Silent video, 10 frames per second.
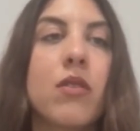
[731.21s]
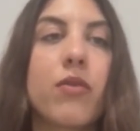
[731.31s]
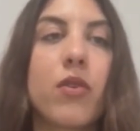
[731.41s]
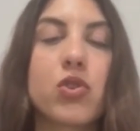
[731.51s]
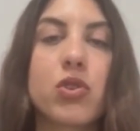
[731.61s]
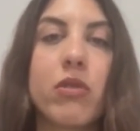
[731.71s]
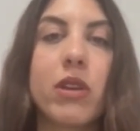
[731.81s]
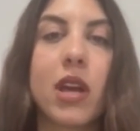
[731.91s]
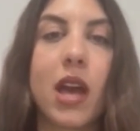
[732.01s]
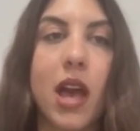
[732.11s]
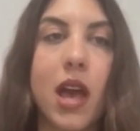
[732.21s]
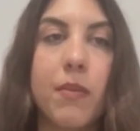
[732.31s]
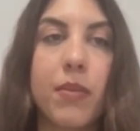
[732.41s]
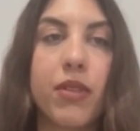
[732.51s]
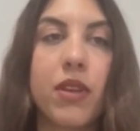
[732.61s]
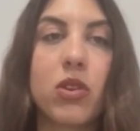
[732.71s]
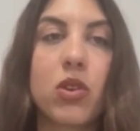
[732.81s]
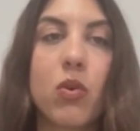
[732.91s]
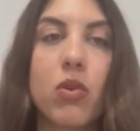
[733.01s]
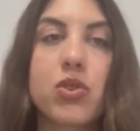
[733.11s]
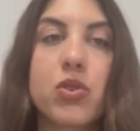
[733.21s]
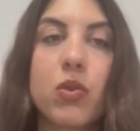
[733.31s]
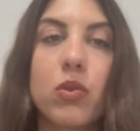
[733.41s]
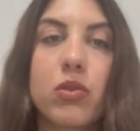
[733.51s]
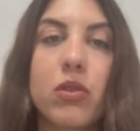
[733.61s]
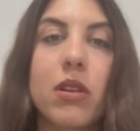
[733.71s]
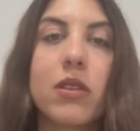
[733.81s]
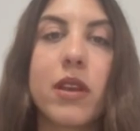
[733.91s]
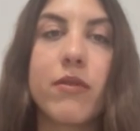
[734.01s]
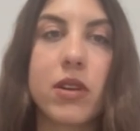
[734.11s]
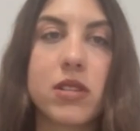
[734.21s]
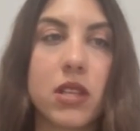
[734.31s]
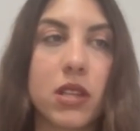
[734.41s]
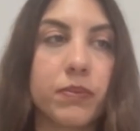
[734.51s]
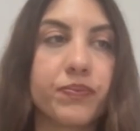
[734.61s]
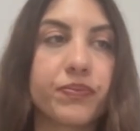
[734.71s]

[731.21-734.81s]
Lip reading: fostering empathy towards cultural diversity,